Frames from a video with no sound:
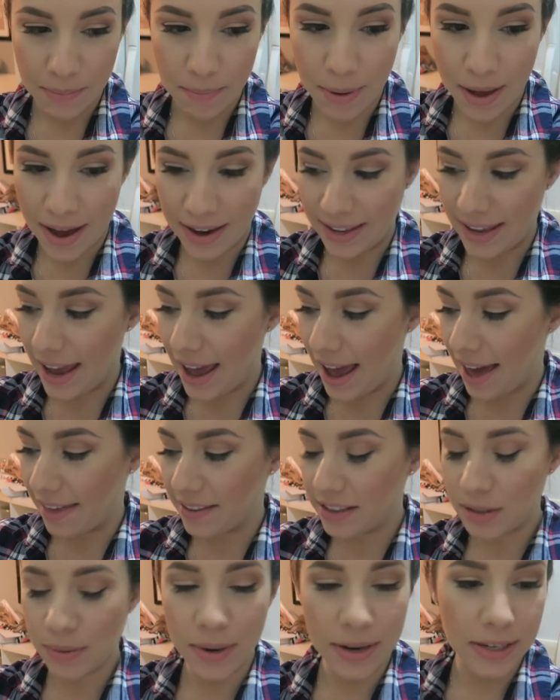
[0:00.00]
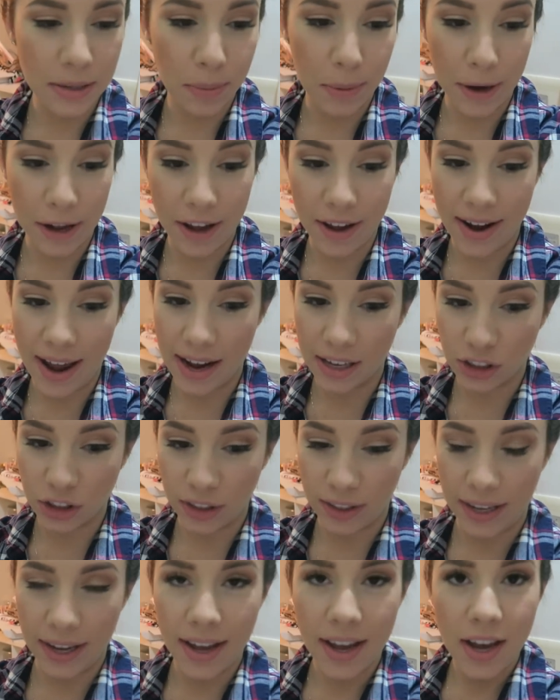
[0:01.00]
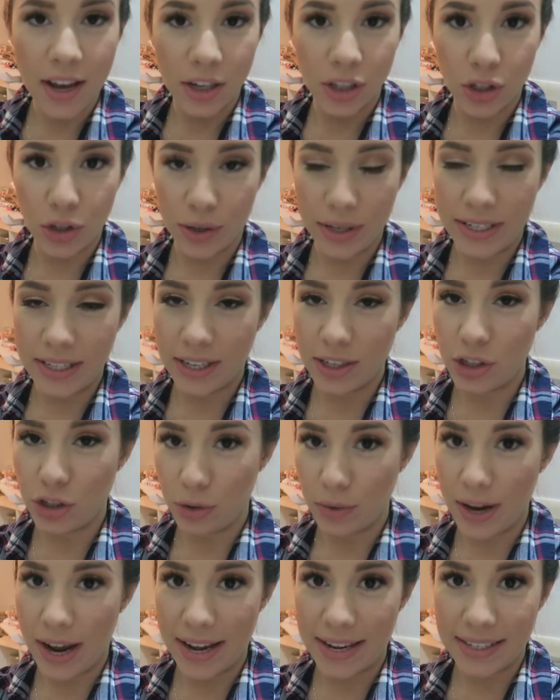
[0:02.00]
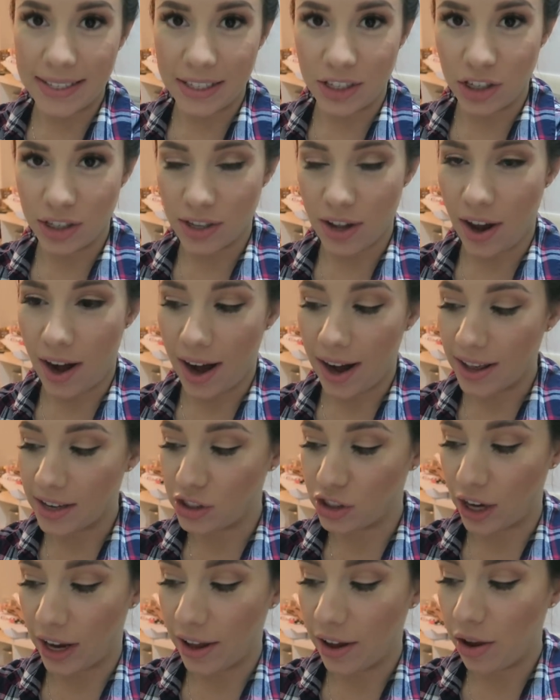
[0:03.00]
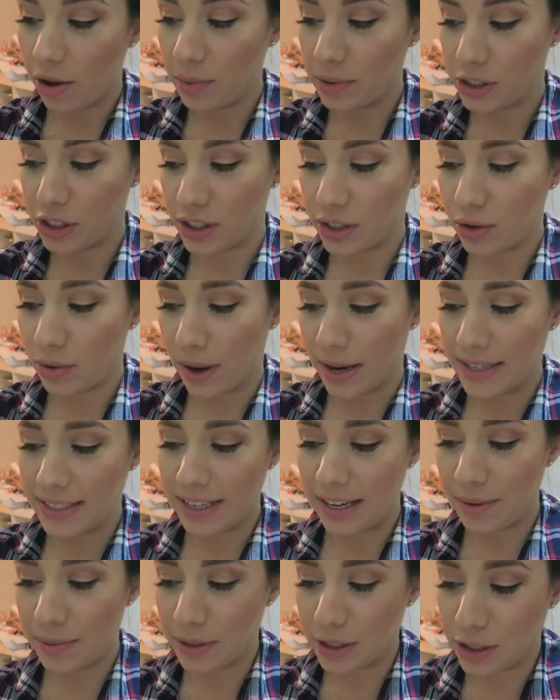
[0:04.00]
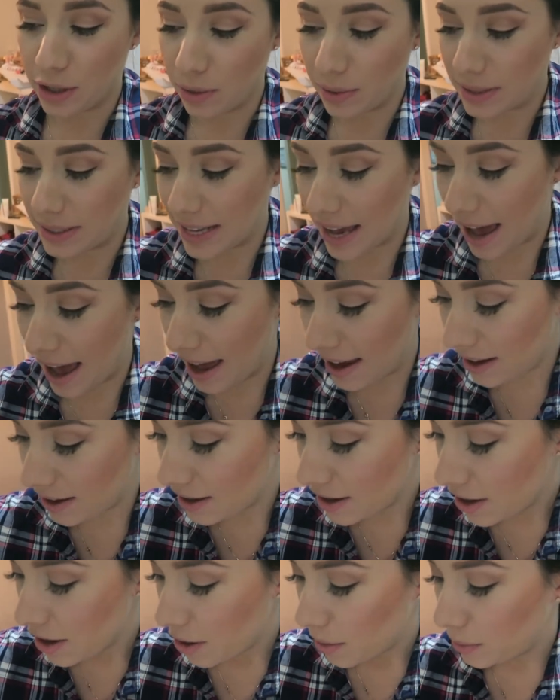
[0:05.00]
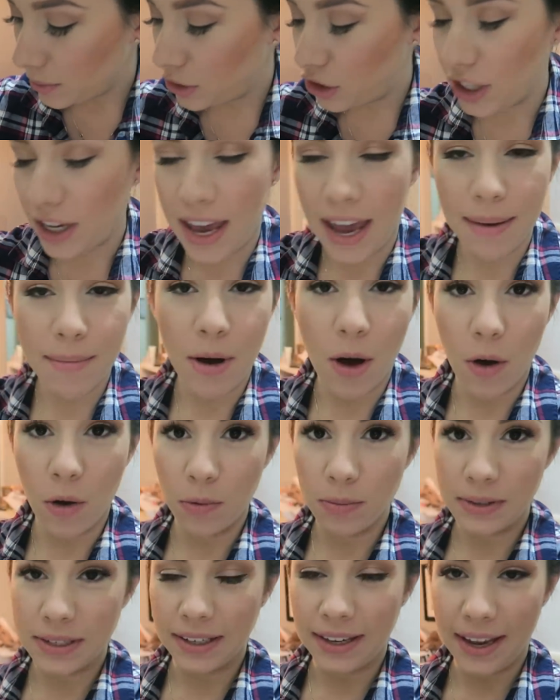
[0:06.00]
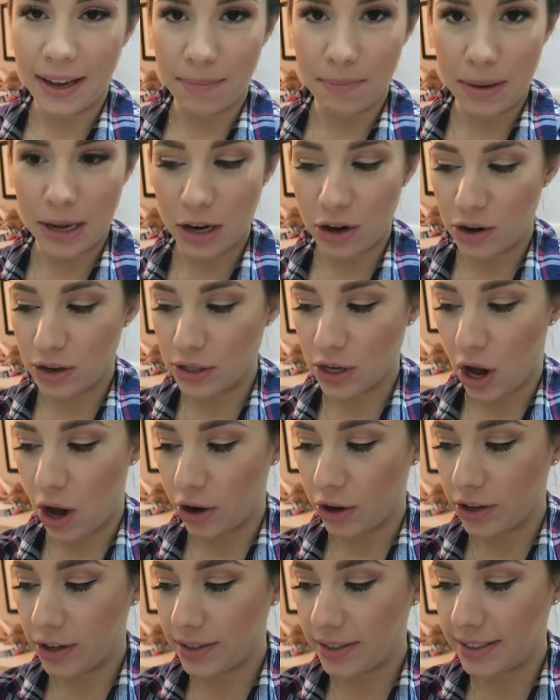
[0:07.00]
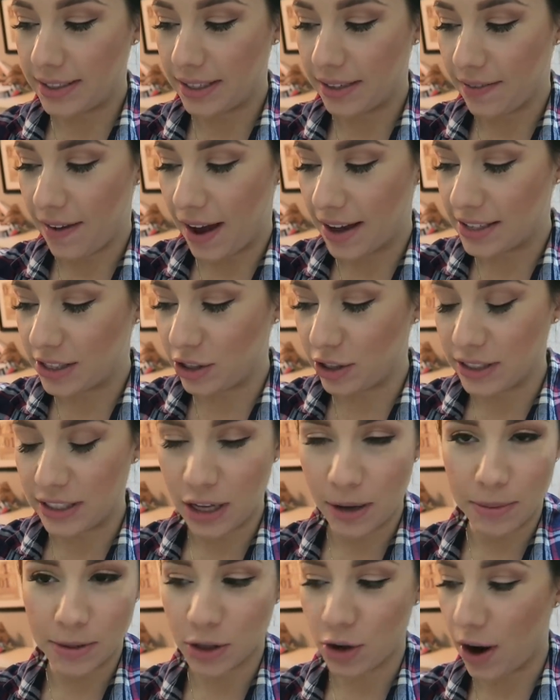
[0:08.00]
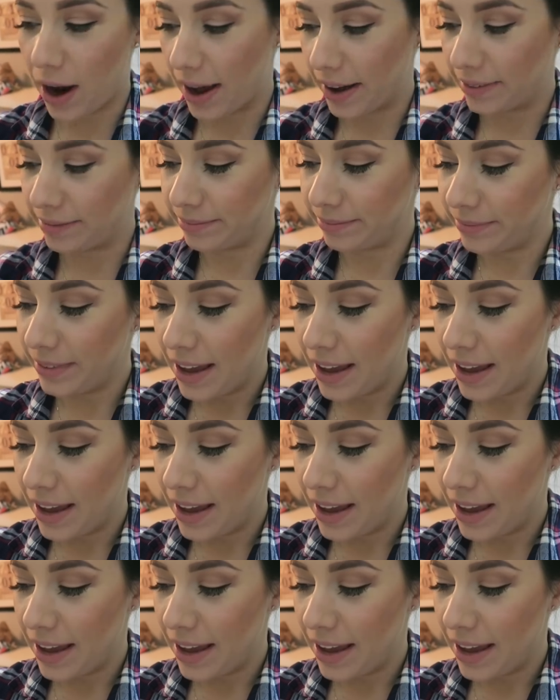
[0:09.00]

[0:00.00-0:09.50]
But yeah, this one's pretty good actually. Teresa Giudice just got out of jail, which is crazy. It was so sad. When she came home to like meet her daughters, I seriously almost cried.